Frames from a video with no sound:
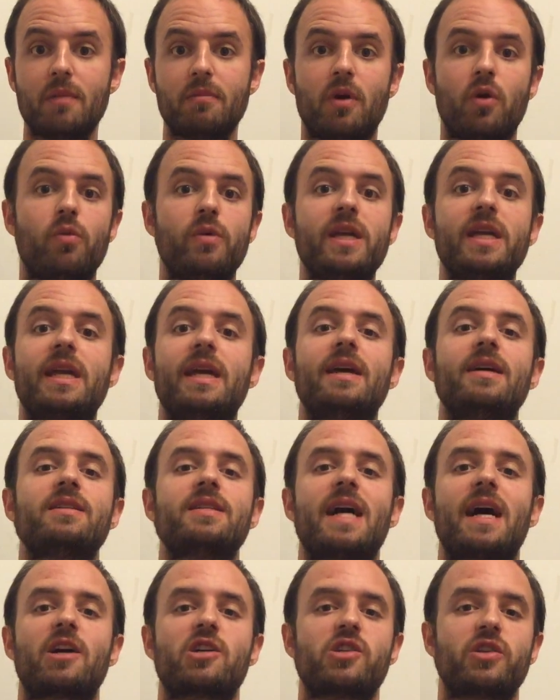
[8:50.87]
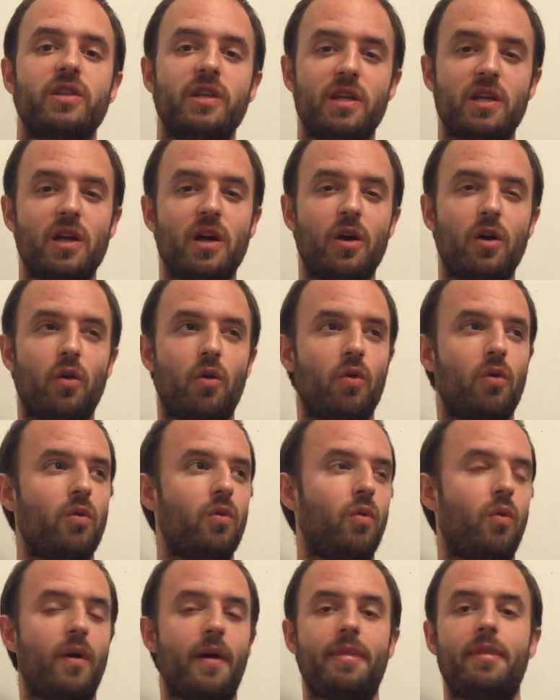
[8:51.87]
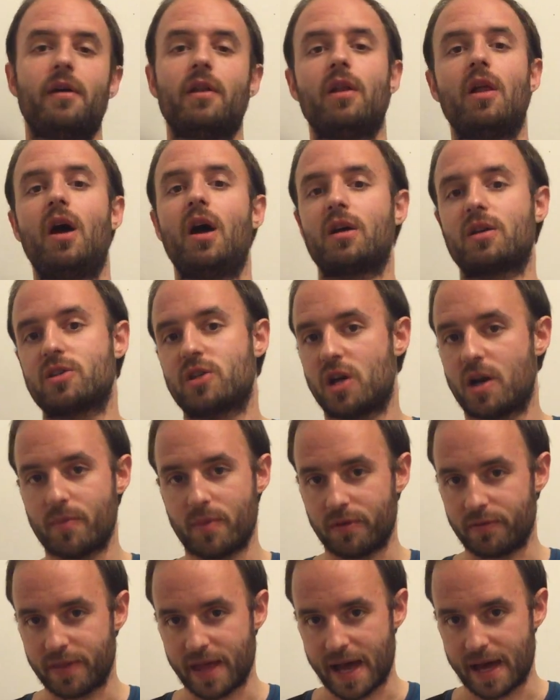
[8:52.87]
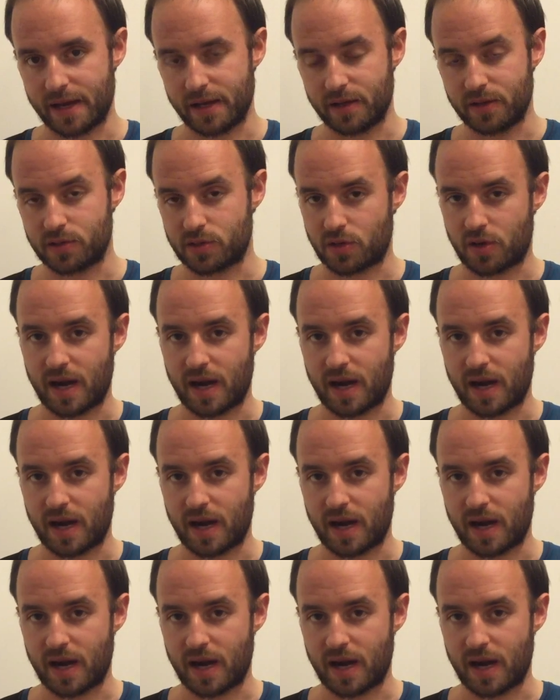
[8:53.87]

but we can't actually know what the long term of that is,